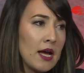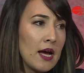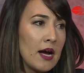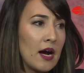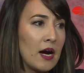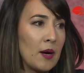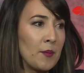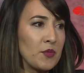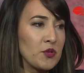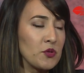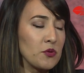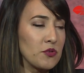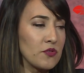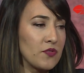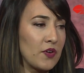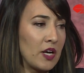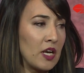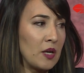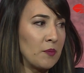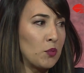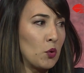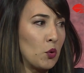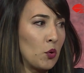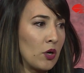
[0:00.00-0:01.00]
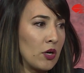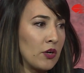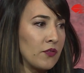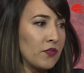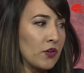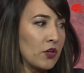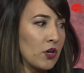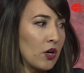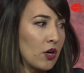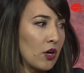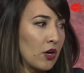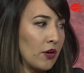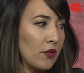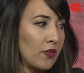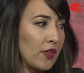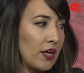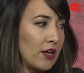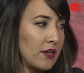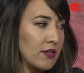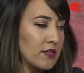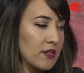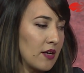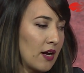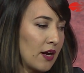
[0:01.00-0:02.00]
So it was very important for her
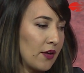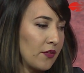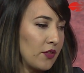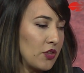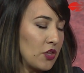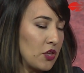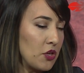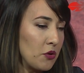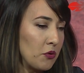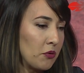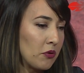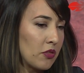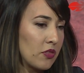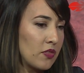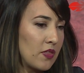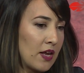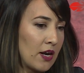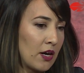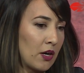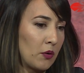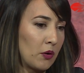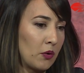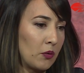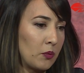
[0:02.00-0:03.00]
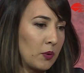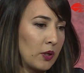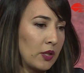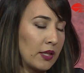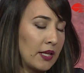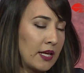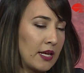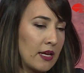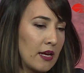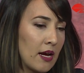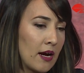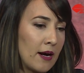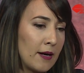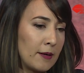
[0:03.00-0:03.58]
that the youth there were really